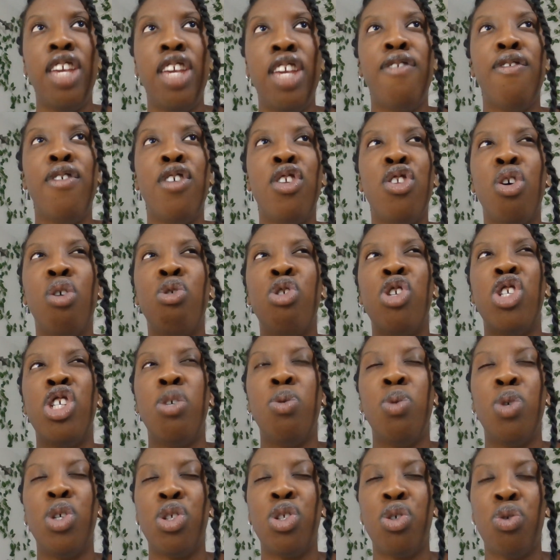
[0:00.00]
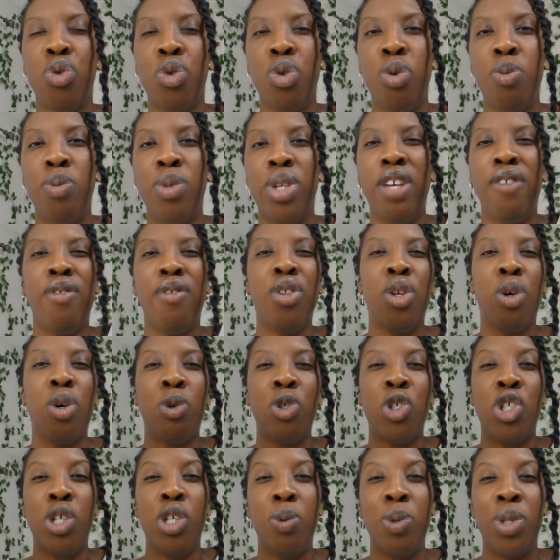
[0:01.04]
Even though she was groomed, even
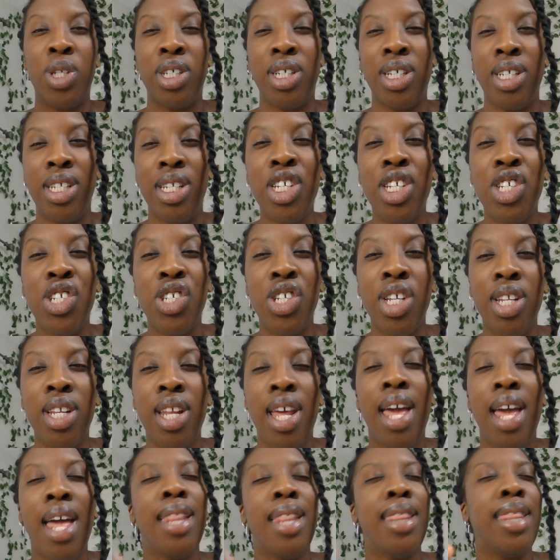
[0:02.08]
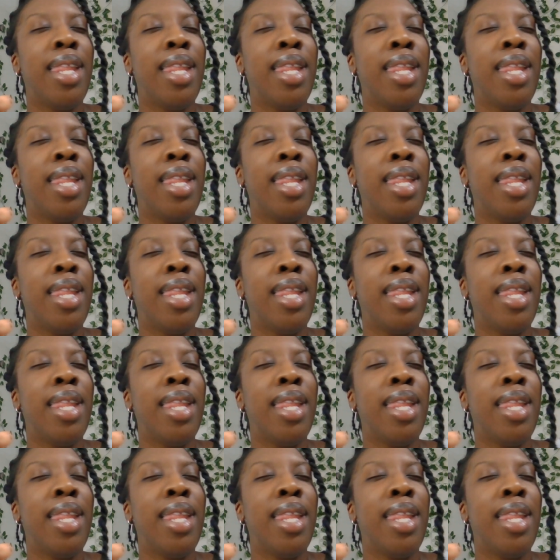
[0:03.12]
though she was conditioned,